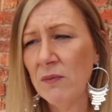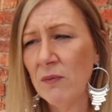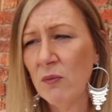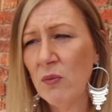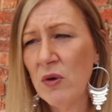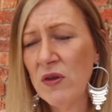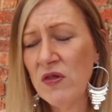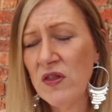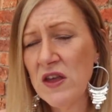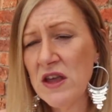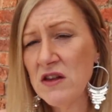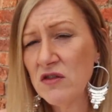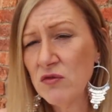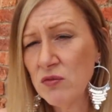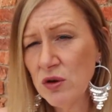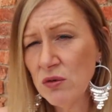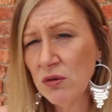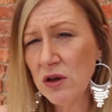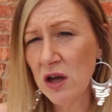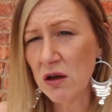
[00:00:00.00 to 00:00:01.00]
with these
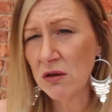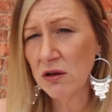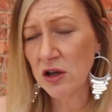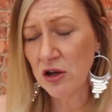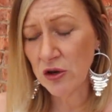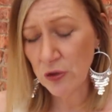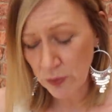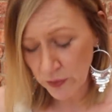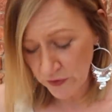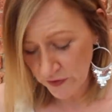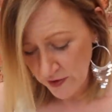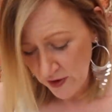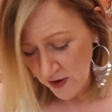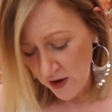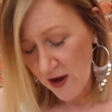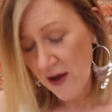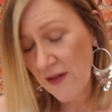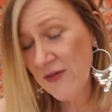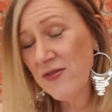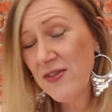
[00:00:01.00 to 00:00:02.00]
rouleau loops,
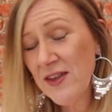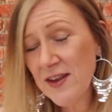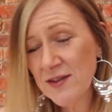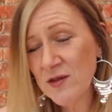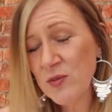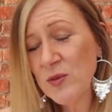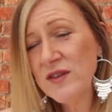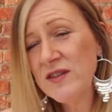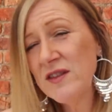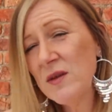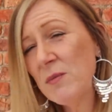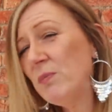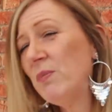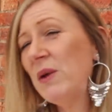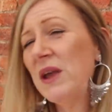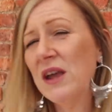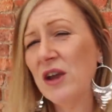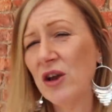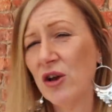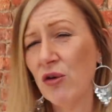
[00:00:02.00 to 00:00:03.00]
and this was the
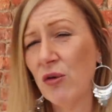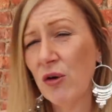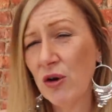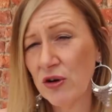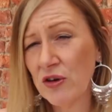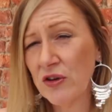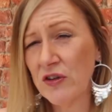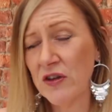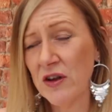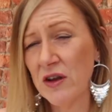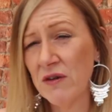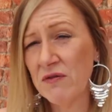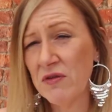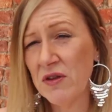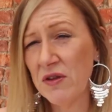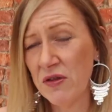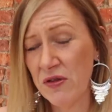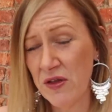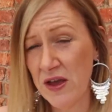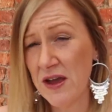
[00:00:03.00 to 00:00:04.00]
big crux of
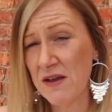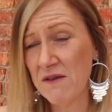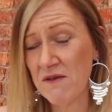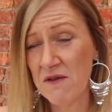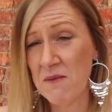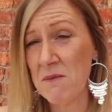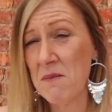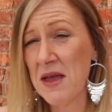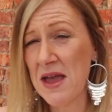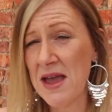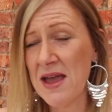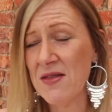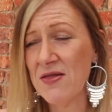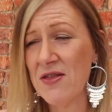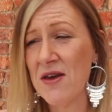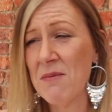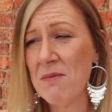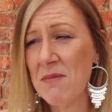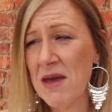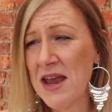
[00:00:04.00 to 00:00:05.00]
the thing for me
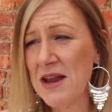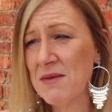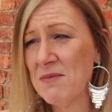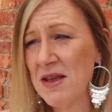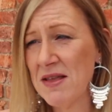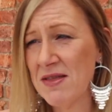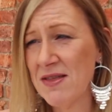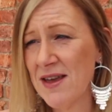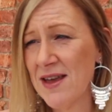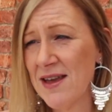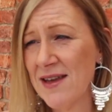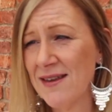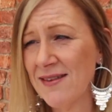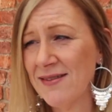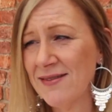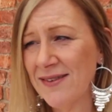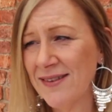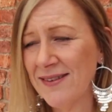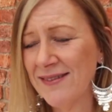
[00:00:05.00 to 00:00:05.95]
that made me think